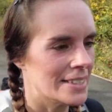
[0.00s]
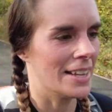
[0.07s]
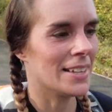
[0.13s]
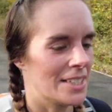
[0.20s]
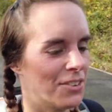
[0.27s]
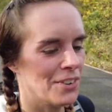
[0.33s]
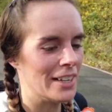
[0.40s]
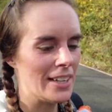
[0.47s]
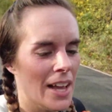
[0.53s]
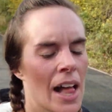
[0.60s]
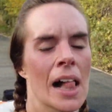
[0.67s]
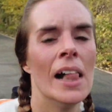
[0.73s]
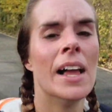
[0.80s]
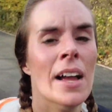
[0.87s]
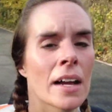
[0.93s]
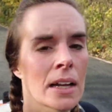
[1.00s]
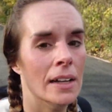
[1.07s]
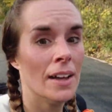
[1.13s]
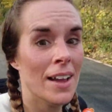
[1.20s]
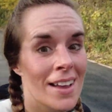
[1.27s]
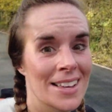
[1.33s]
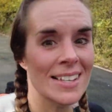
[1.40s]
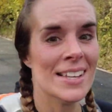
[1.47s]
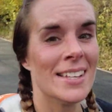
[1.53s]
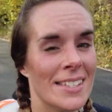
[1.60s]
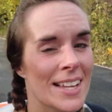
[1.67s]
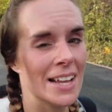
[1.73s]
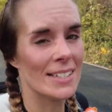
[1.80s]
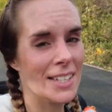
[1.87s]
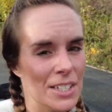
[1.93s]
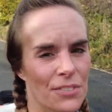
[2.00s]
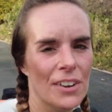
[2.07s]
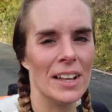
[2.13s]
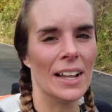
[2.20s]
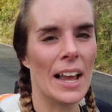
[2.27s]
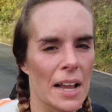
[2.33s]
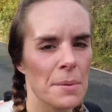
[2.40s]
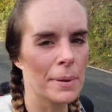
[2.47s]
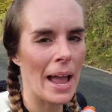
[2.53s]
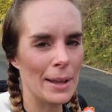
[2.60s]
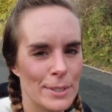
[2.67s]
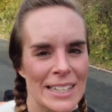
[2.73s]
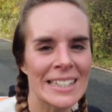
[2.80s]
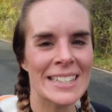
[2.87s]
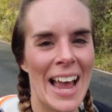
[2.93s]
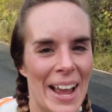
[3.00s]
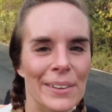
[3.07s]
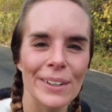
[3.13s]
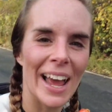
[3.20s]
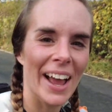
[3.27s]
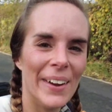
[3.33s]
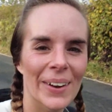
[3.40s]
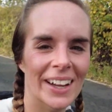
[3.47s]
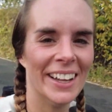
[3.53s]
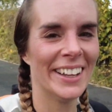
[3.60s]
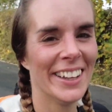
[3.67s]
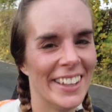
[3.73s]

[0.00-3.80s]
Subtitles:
Starting to feel like I'm counting down now.